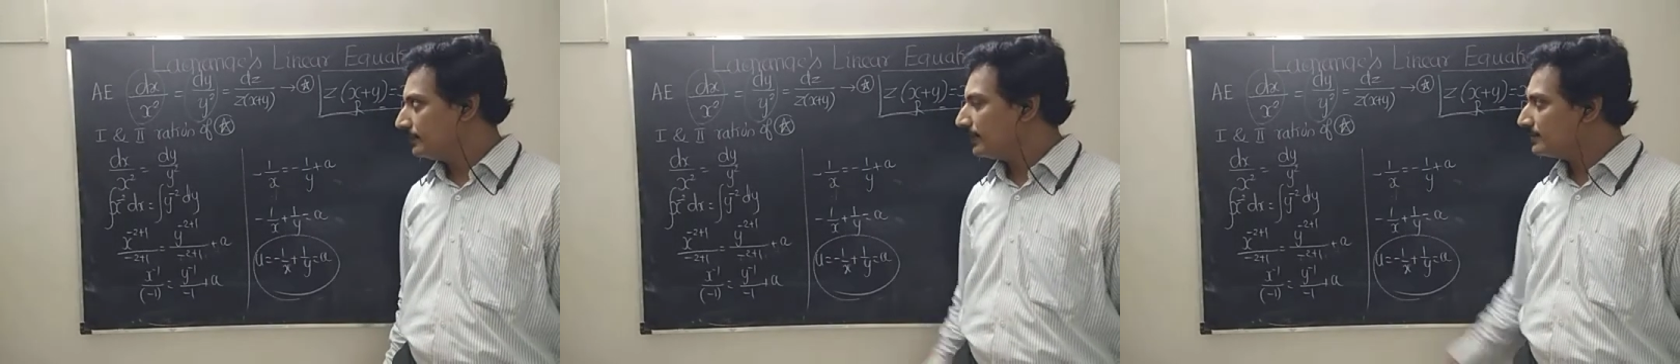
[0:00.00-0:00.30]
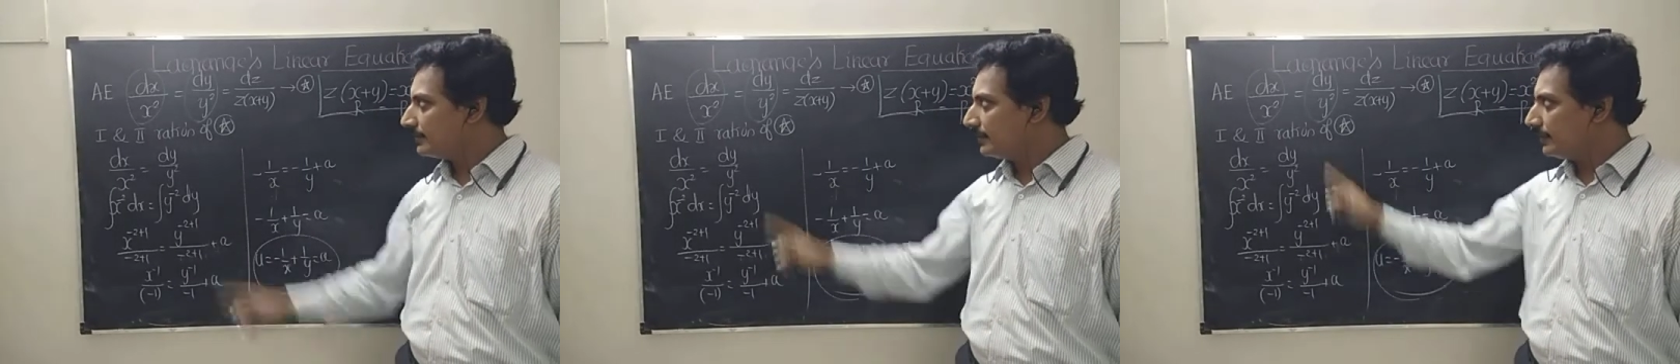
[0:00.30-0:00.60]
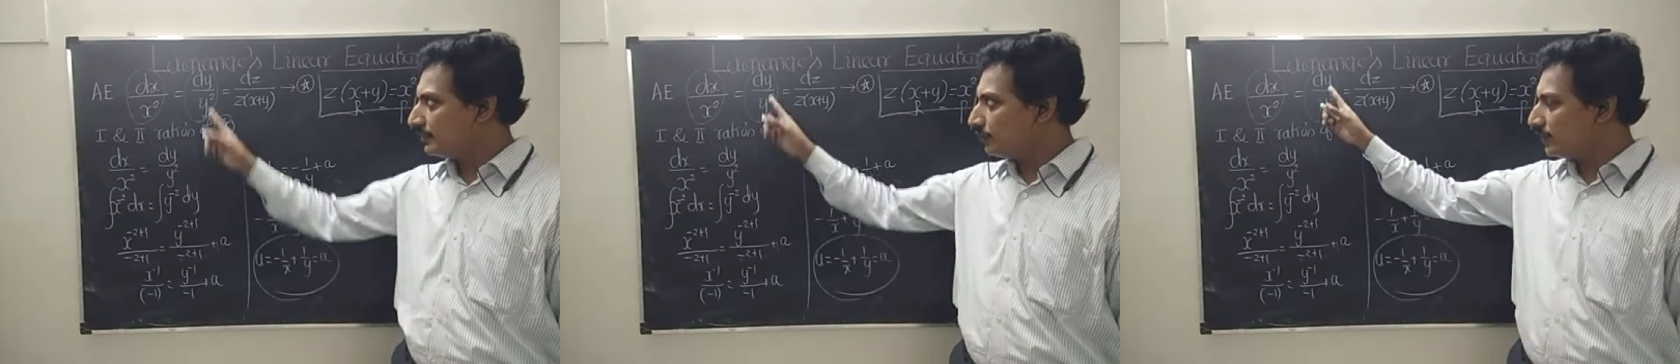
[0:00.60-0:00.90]
Yeah,
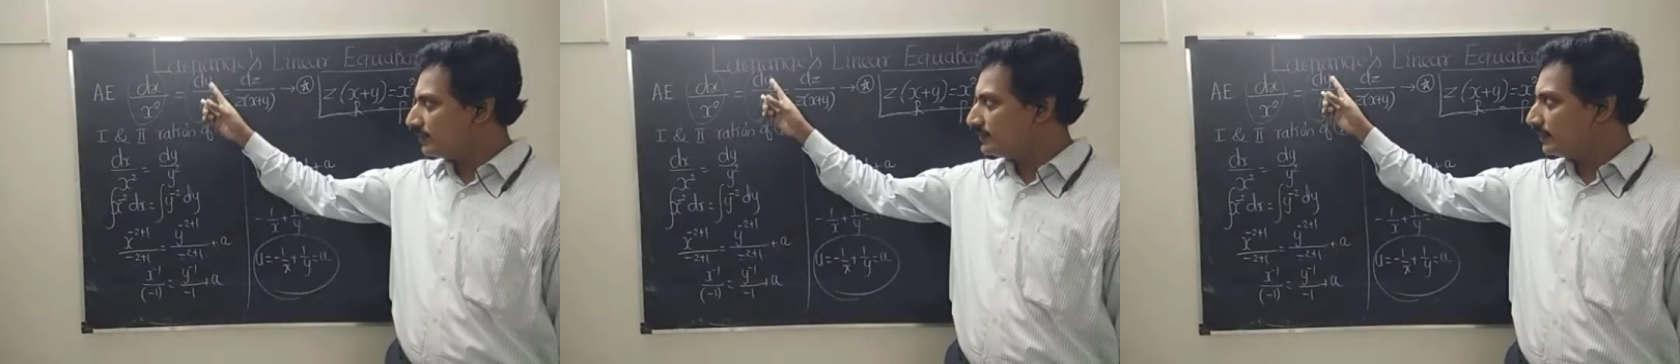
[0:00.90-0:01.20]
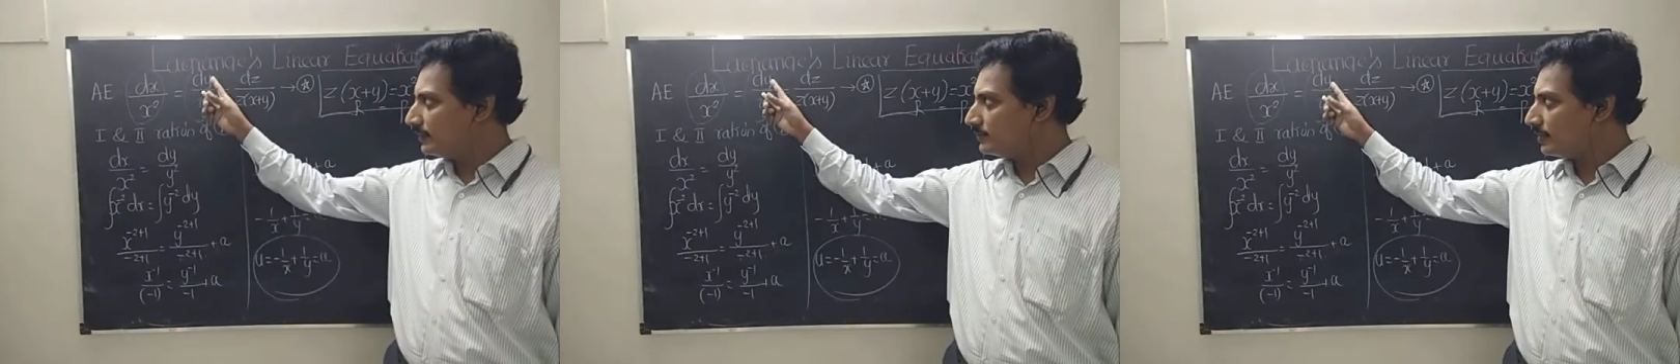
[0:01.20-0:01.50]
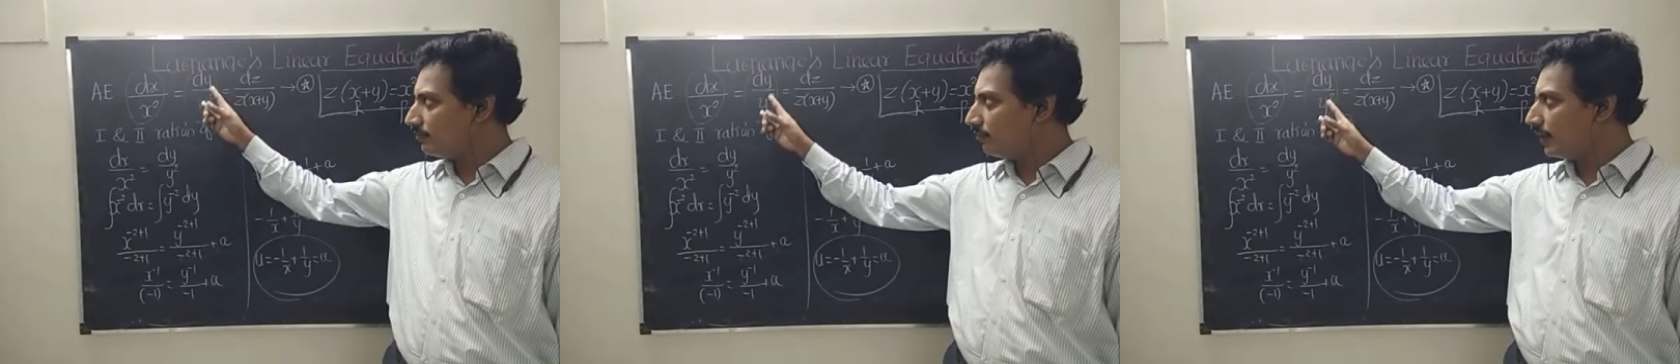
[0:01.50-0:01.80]
second one is in terms
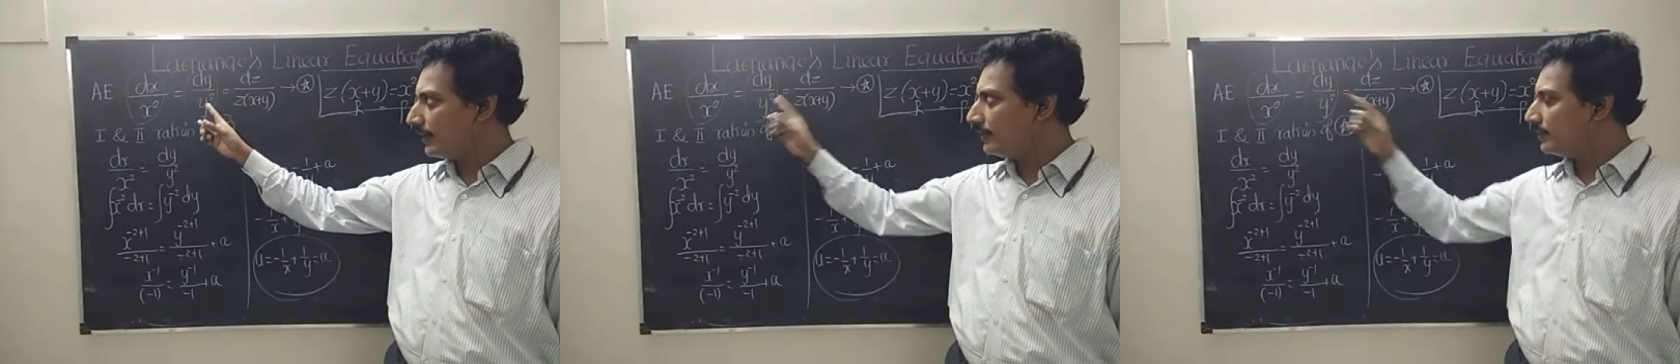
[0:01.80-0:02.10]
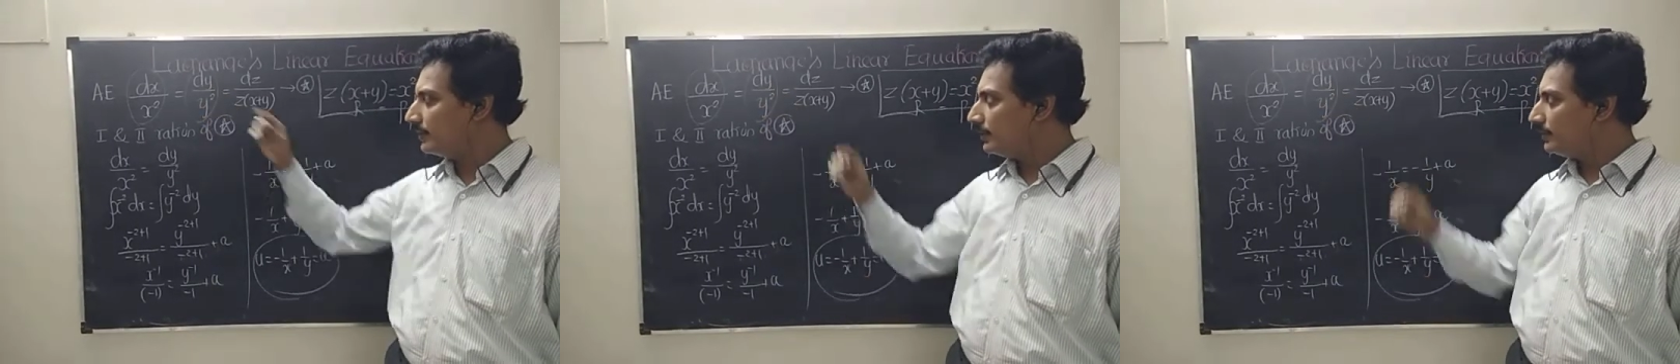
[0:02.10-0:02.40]
of y,